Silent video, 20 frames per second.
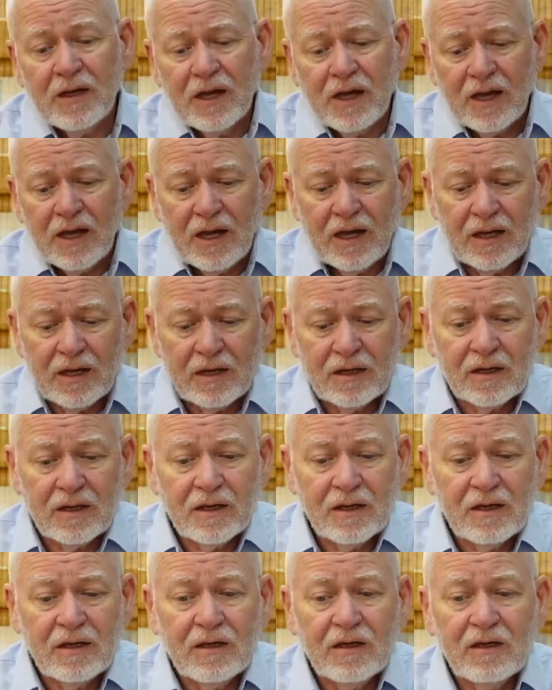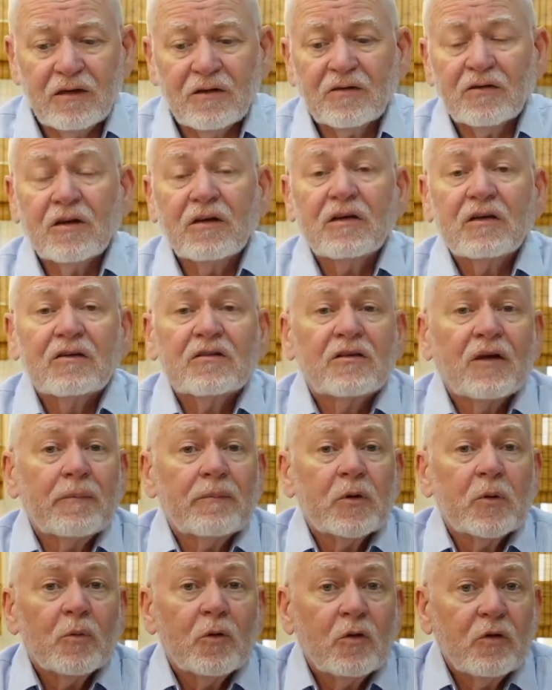And it's
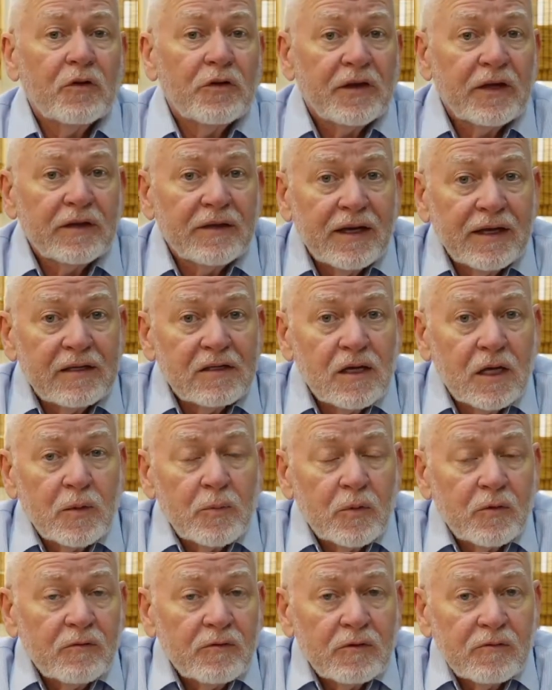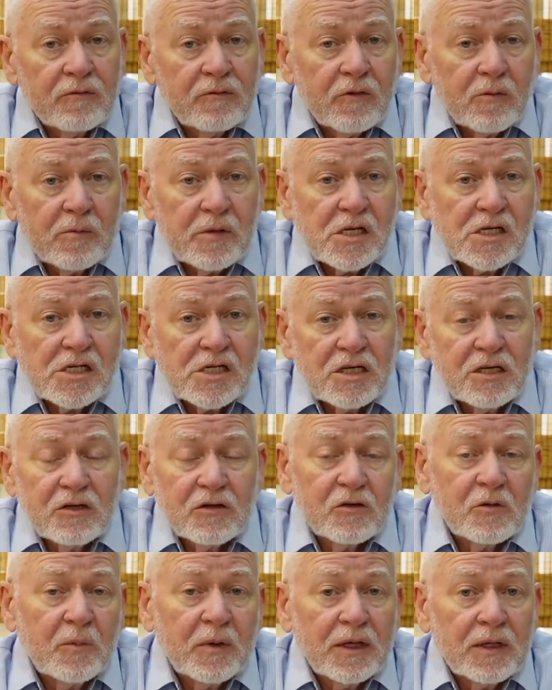unacceptable that that type of information
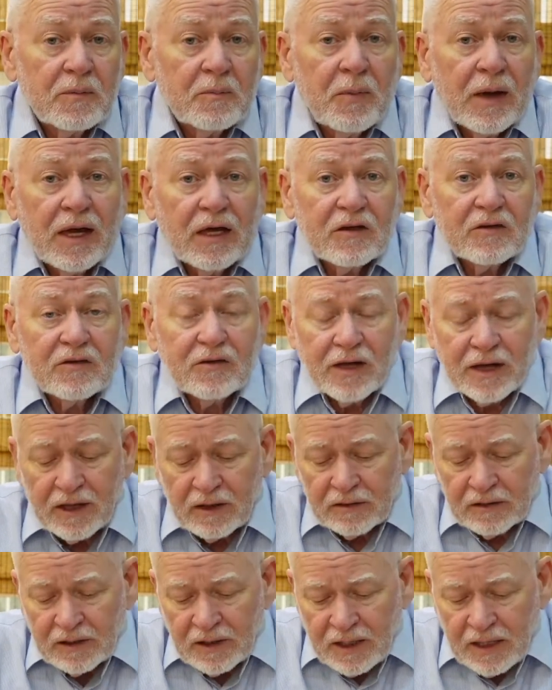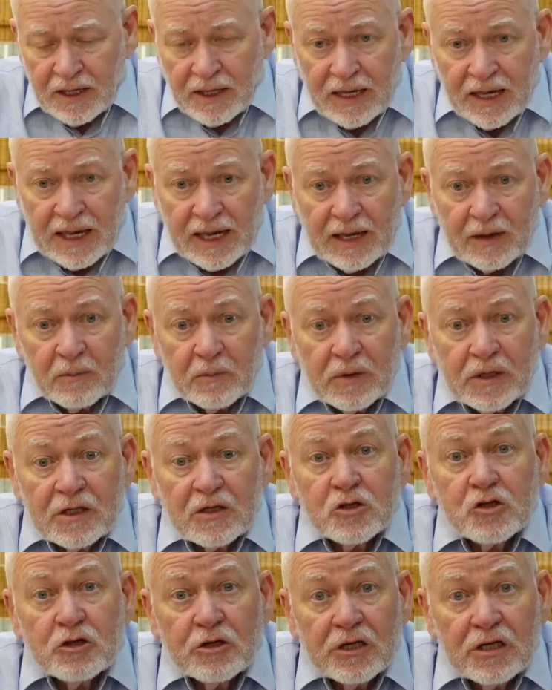is being passed out and being
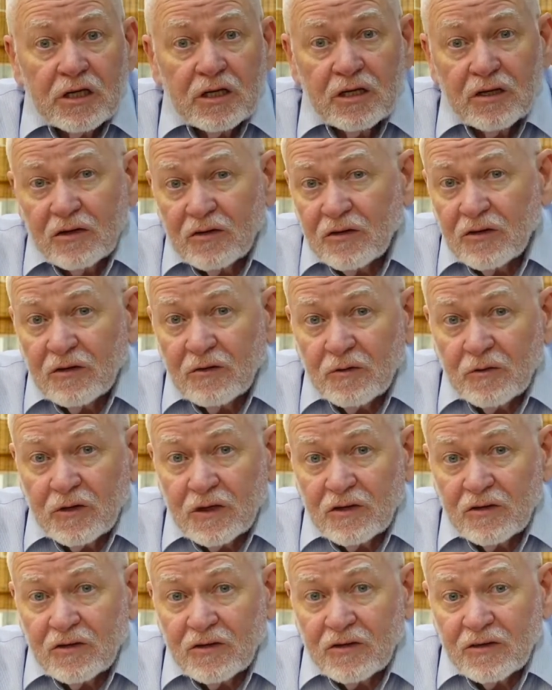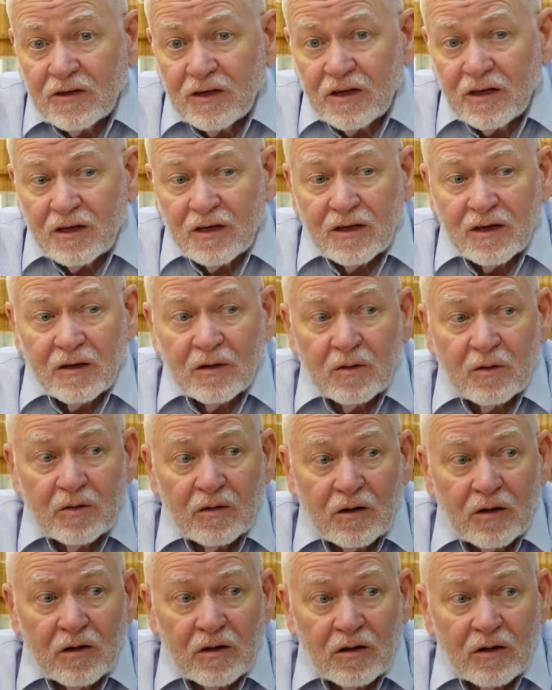treated as if it's
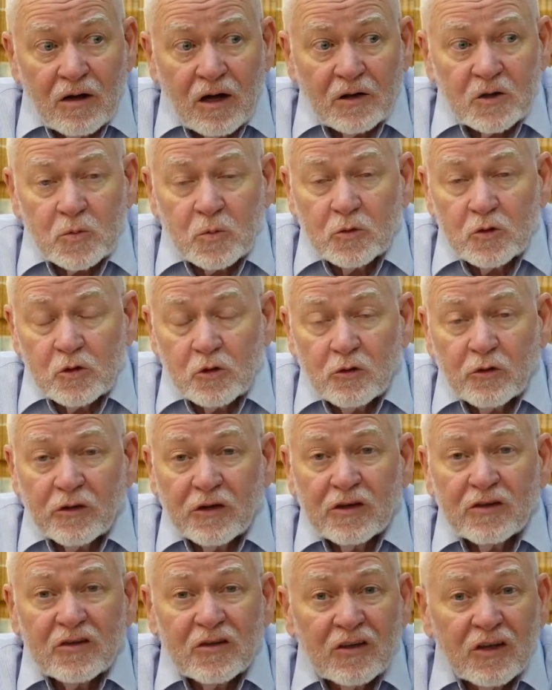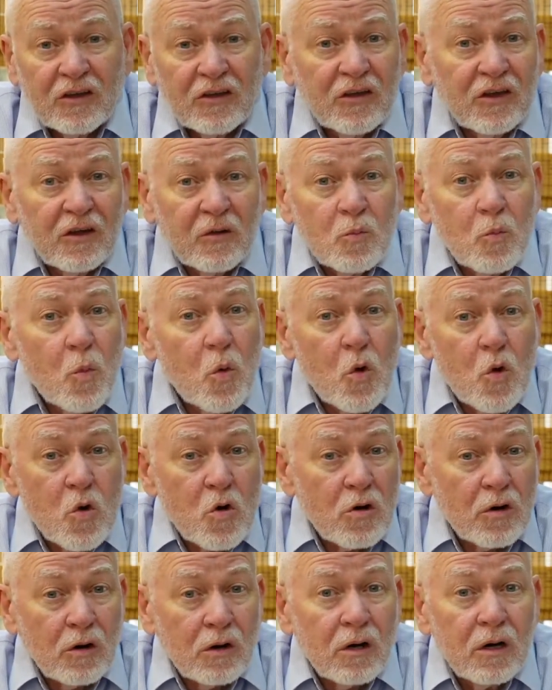gospel truth. It's nothing
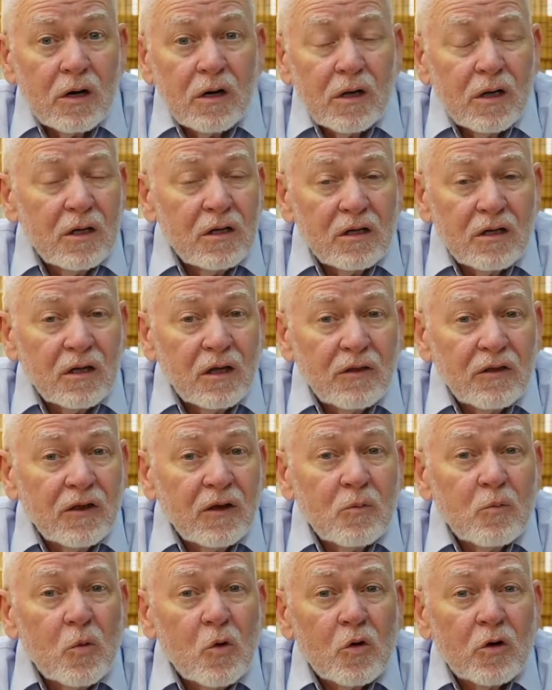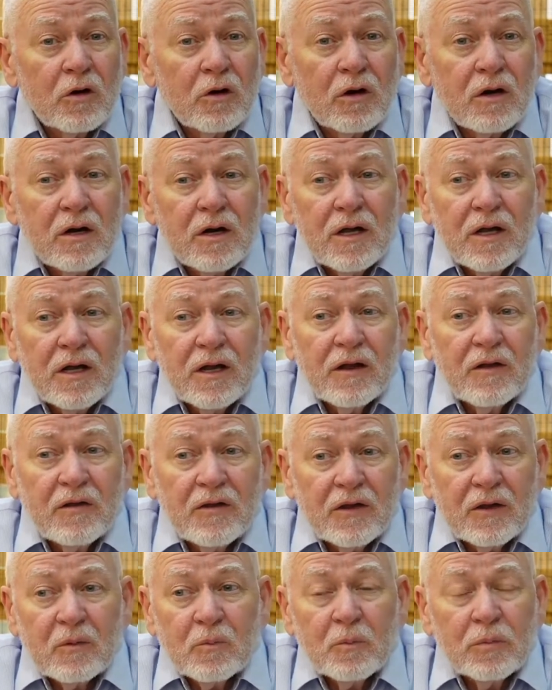more
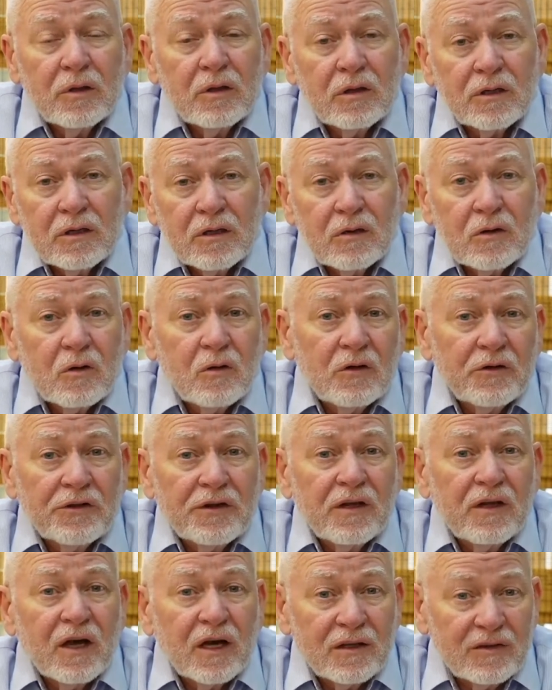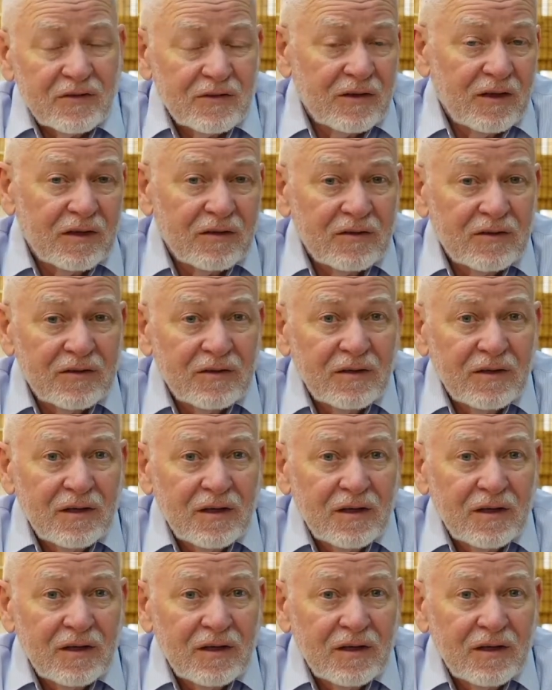than political nonsense.